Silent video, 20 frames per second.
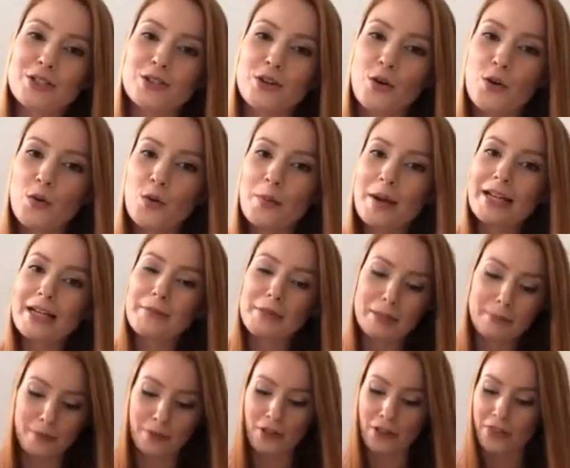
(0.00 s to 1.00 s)
so many
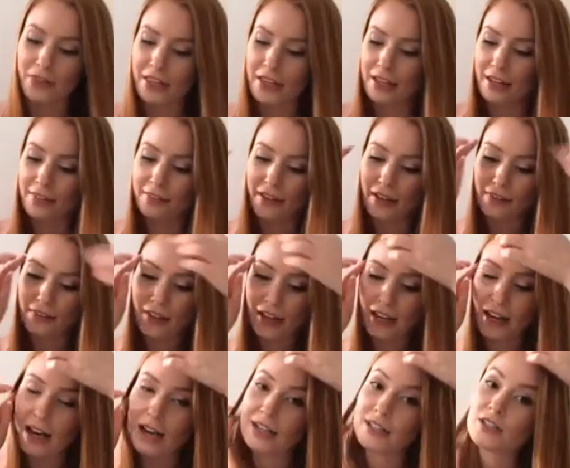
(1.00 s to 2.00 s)
people think that
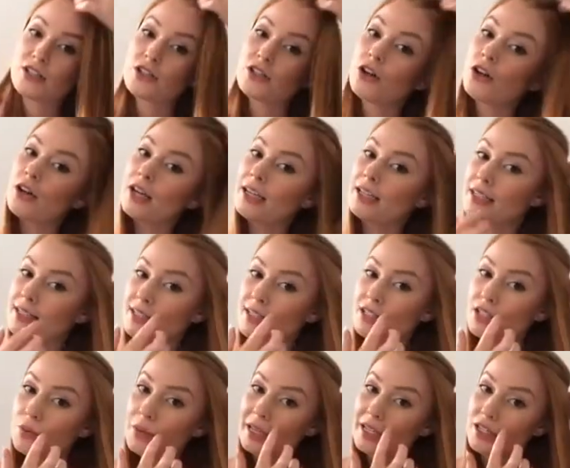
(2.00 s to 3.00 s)
they are stuck in a
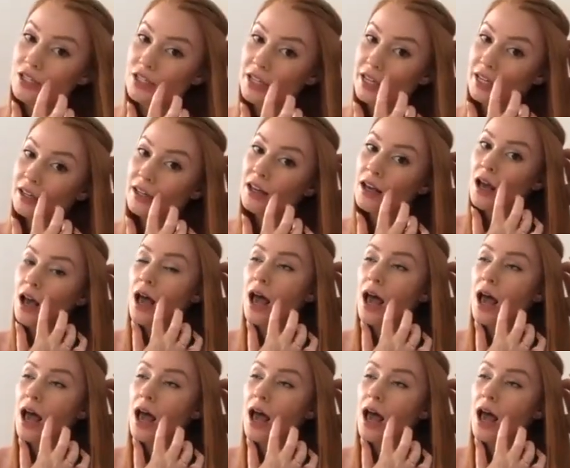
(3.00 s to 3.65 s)
situation